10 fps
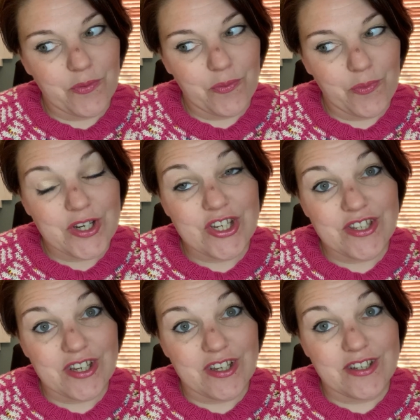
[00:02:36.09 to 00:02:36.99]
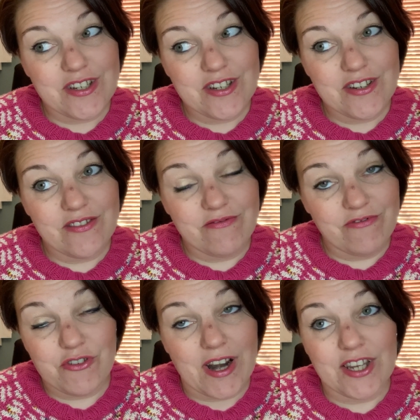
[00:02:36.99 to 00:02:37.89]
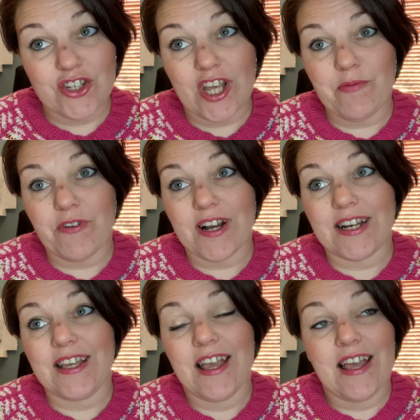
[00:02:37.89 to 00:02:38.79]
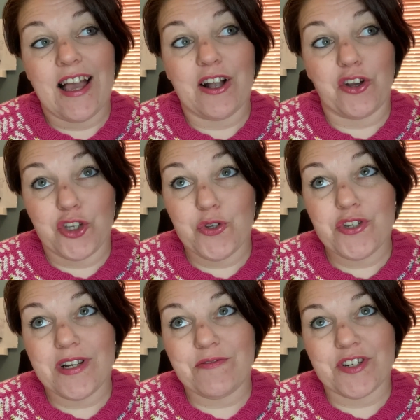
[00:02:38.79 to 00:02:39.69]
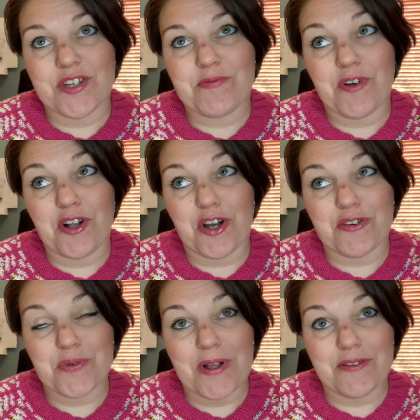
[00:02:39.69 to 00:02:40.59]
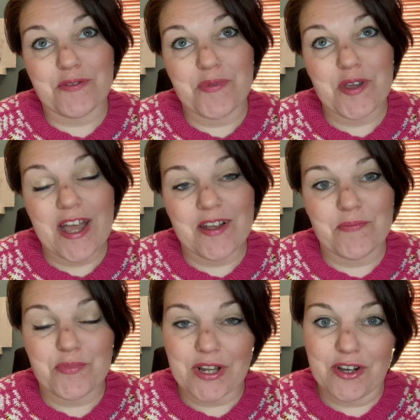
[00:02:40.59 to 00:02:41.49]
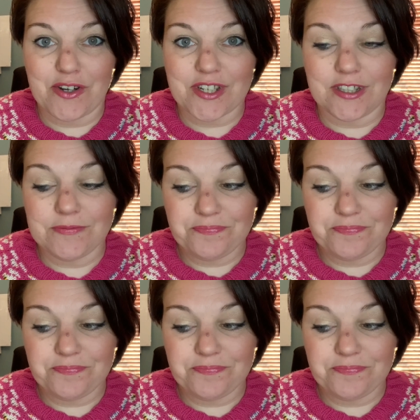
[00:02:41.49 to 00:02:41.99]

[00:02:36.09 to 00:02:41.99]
which is a crying shame, frankly. I got a huge delivery just before I got her as well from the pre-order